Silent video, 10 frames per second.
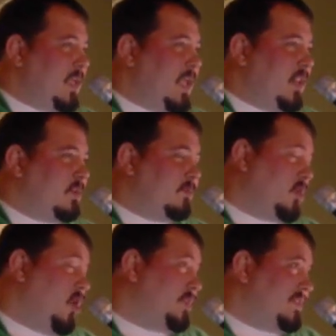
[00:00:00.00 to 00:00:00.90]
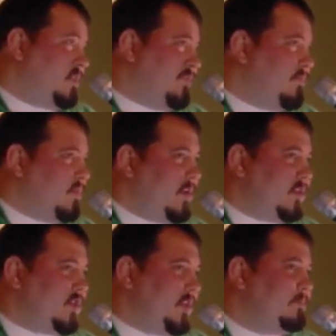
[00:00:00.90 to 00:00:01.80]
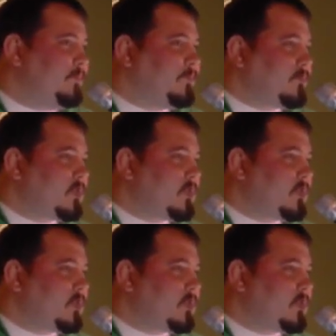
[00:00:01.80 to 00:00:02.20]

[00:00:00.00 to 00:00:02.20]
and calls itself in the registry